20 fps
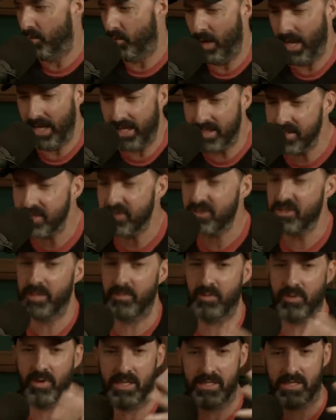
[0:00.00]
why isn't she
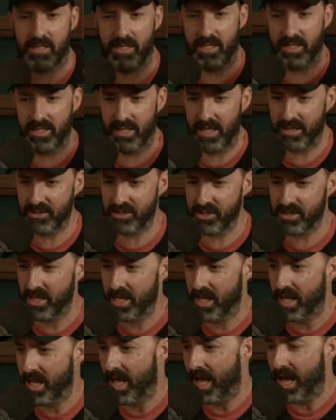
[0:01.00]
president? I just,
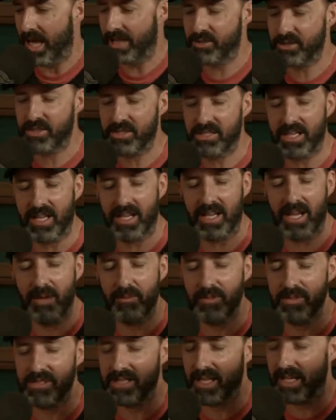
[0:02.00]
I just like, I
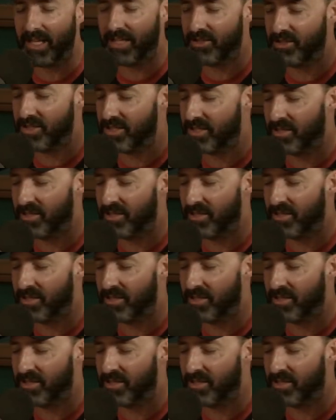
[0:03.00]
was like just